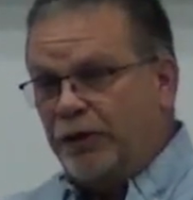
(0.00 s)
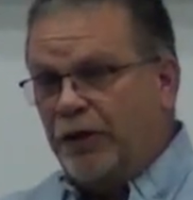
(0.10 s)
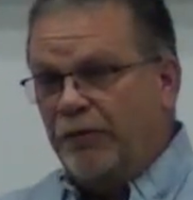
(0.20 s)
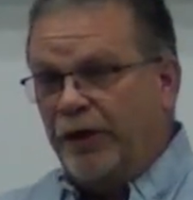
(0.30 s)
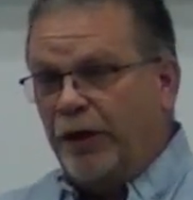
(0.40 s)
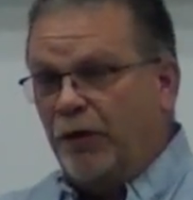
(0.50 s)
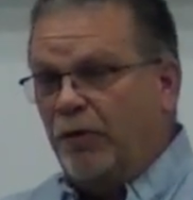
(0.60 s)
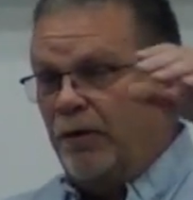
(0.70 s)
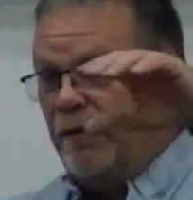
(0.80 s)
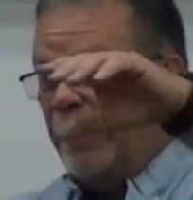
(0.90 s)
you who don't
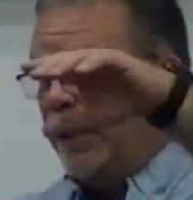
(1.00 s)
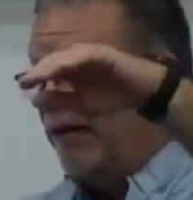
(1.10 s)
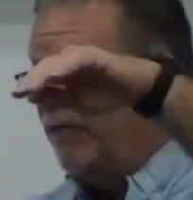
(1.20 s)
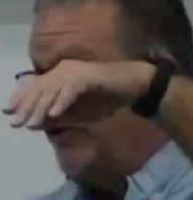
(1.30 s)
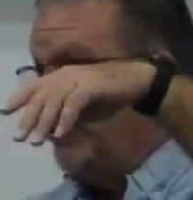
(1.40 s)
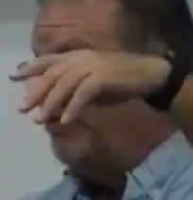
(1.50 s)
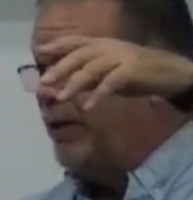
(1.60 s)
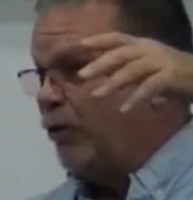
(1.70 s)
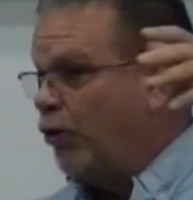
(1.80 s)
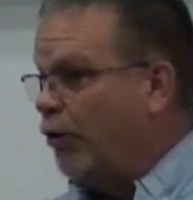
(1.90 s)
know, it'll
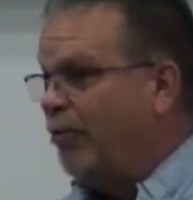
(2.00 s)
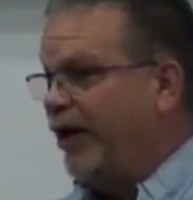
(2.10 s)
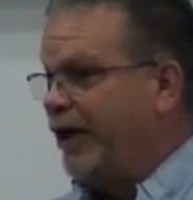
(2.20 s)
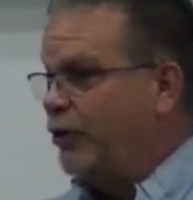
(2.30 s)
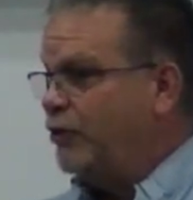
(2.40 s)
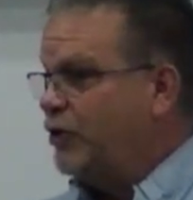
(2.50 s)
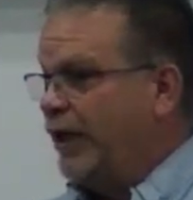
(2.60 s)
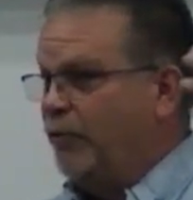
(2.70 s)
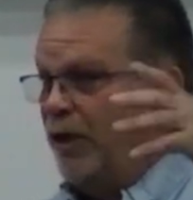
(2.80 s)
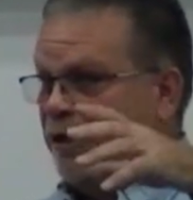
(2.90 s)
be all brand new
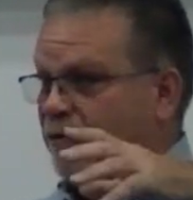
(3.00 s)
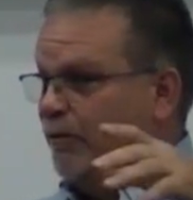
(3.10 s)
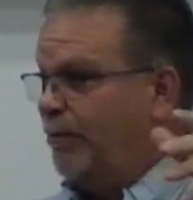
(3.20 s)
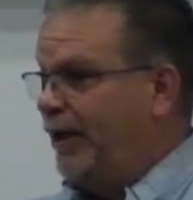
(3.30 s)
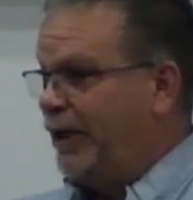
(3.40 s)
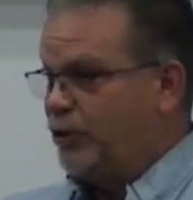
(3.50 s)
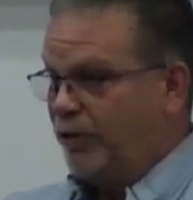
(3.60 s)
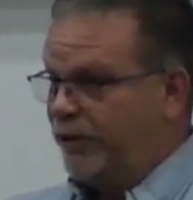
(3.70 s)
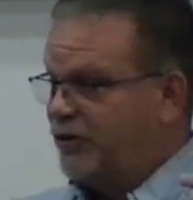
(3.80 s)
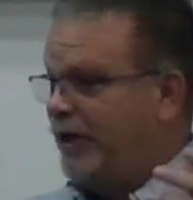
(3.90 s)
sidewalk, a place
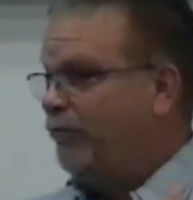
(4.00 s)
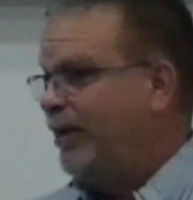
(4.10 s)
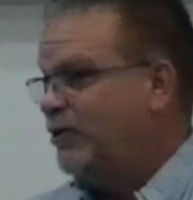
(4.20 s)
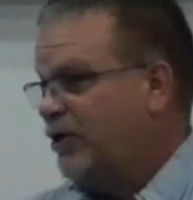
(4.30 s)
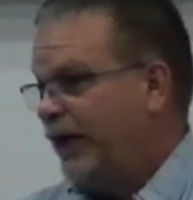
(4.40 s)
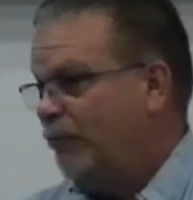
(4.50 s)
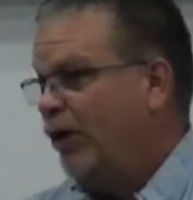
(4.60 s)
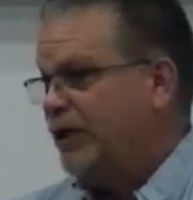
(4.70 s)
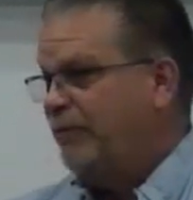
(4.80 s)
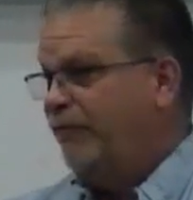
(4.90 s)
where there's never been
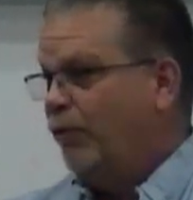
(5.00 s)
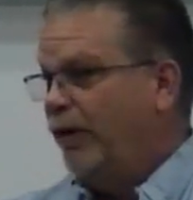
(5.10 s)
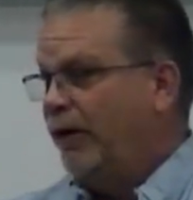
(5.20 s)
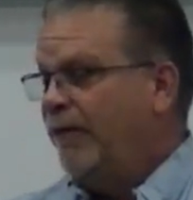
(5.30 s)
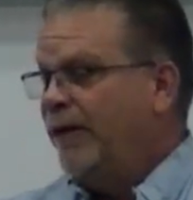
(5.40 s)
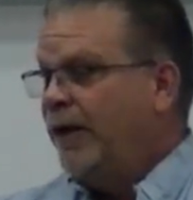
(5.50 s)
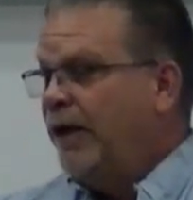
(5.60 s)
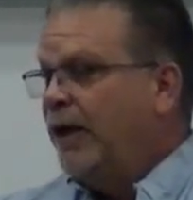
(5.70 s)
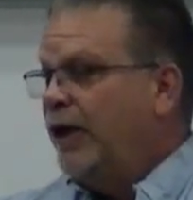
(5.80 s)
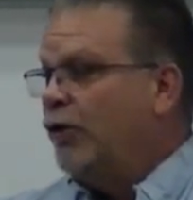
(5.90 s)
sidewalks before.
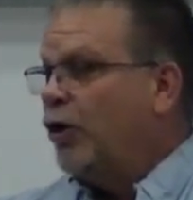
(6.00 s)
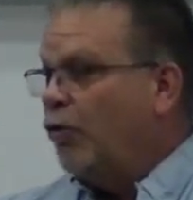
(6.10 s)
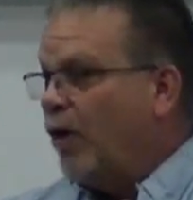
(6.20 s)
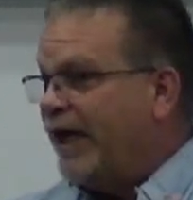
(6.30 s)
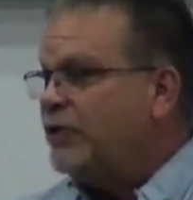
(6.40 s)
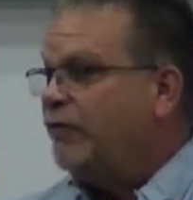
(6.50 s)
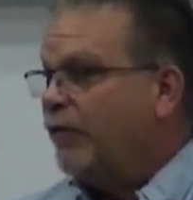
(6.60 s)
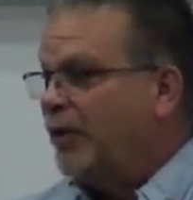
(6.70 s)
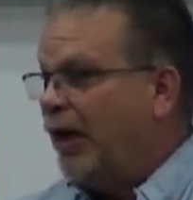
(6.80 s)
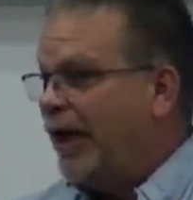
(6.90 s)
It'll go west
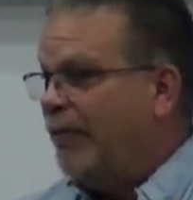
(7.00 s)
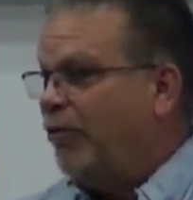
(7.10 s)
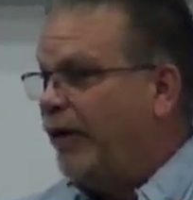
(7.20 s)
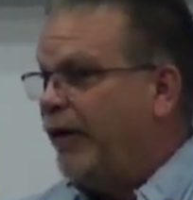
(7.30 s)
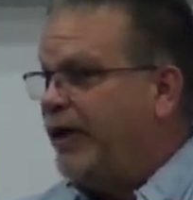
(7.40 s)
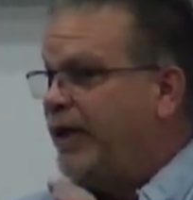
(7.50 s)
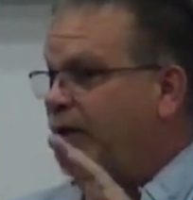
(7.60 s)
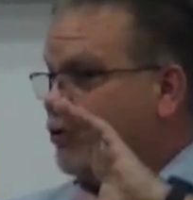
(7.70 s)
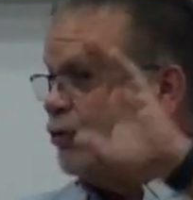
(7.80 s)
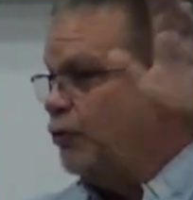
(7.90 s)
from the library
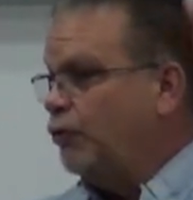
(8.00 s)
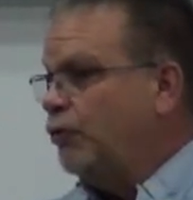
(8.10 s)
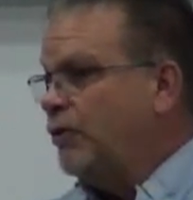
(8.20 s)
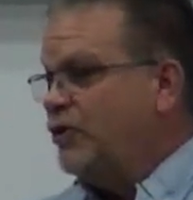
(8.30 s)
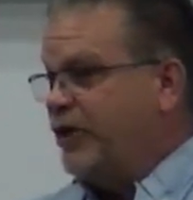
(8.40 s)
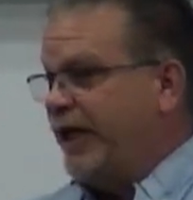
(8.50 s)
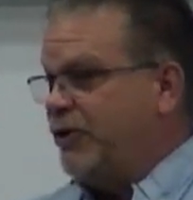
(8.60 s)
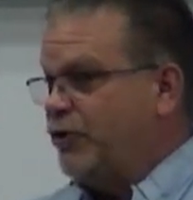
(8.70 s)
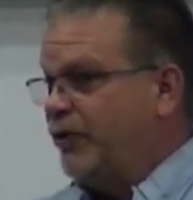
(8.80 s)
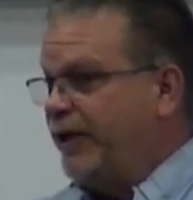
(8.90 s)
to
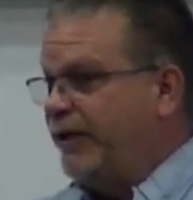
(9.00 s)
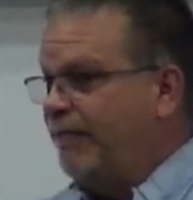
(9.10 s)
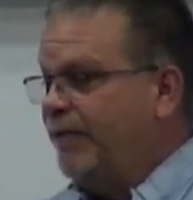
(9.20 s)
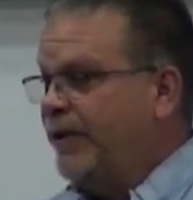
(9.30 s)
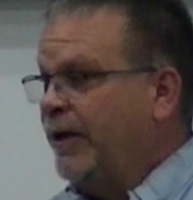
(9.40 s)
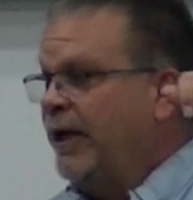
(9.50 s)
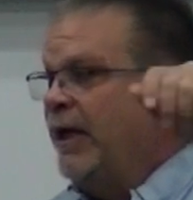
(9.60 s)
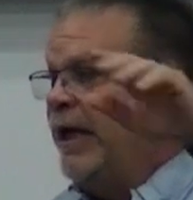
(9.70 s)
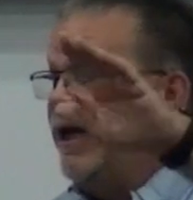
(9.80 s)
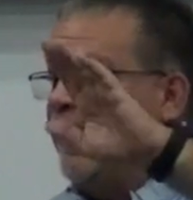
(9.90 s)
State Street,
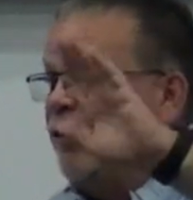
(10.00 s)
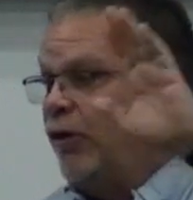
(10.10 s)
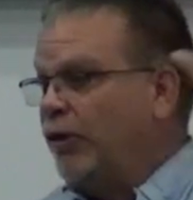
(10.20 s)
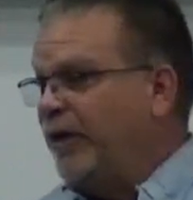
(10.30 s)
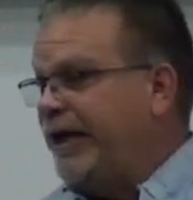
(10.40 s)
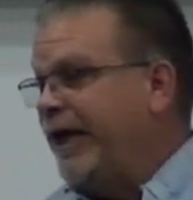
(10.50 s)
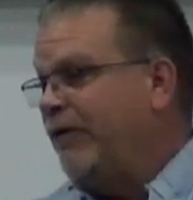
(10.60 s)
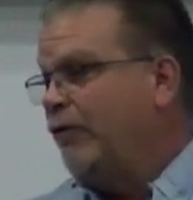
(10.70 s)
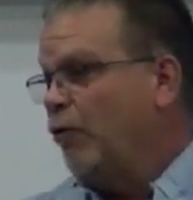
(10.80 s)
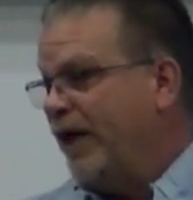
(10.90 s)
and then all the way
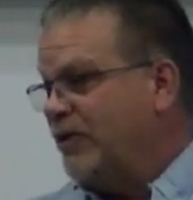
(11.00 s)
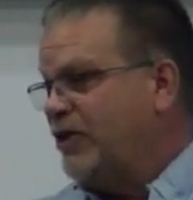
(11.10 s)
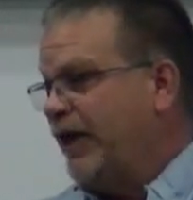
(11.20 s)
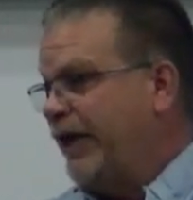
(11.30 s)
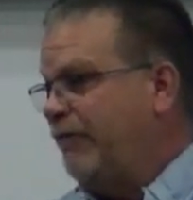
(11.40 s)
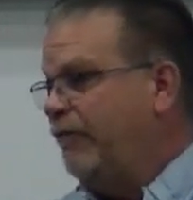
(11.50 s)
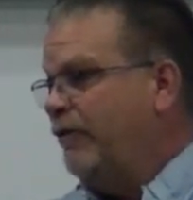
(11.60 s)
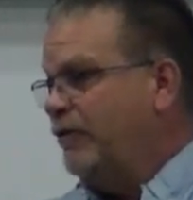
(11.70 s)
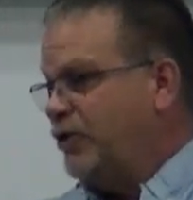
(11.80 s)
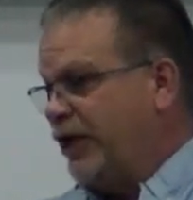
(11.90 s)
down the west side of
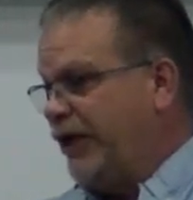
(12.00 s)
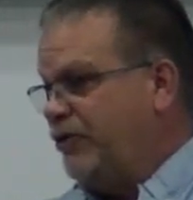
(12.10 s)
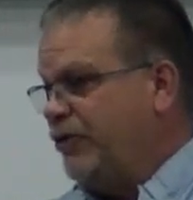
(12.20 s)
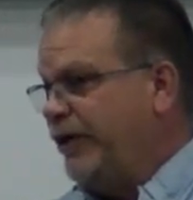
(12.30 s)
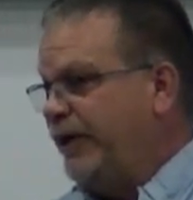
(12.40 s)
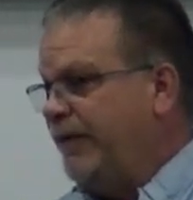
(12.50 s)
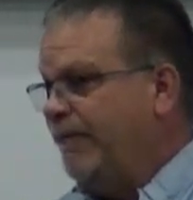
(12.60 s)
State Street